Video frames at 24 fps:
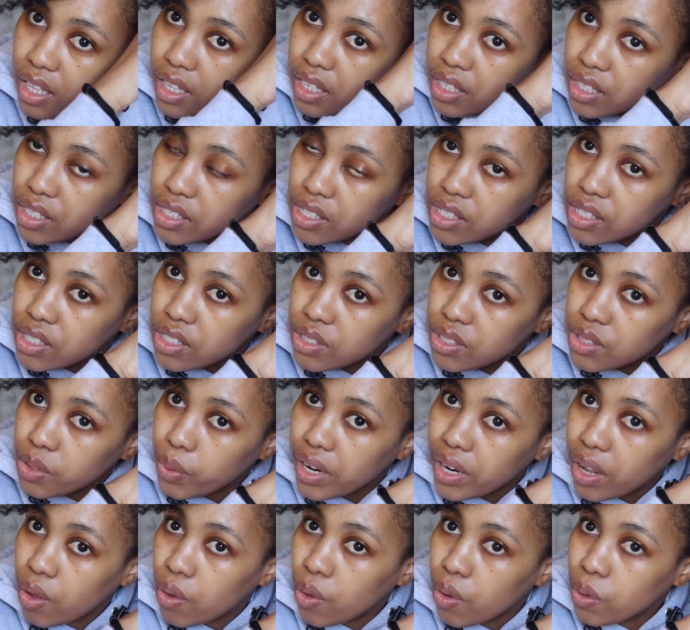try and get
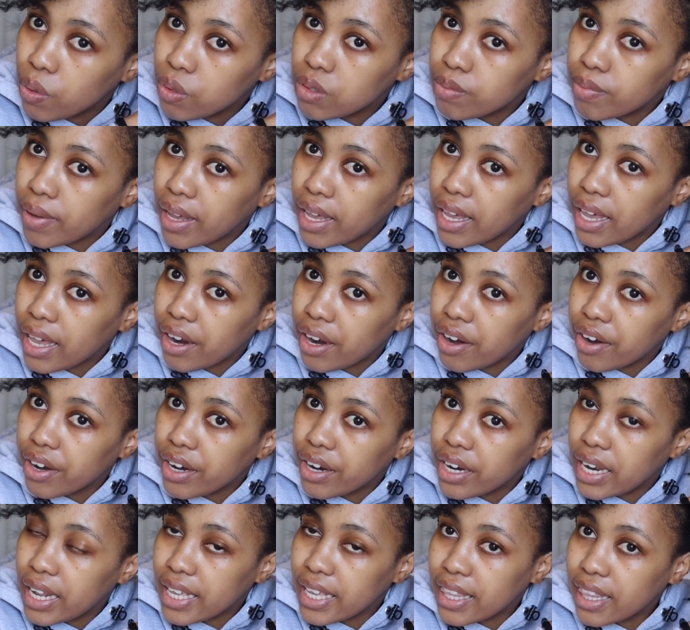it
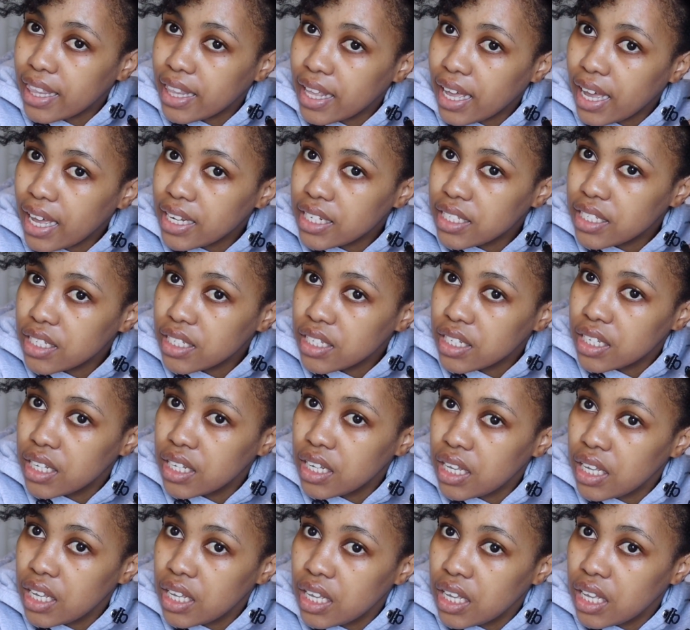straight
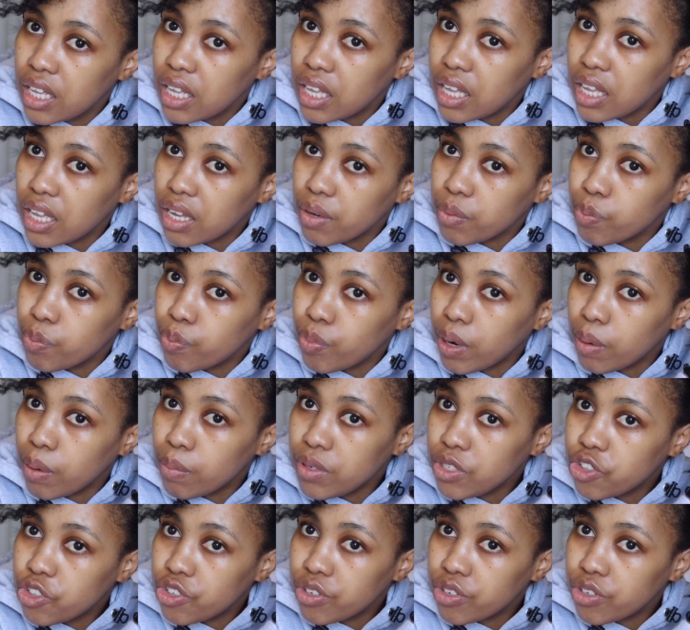and uniform.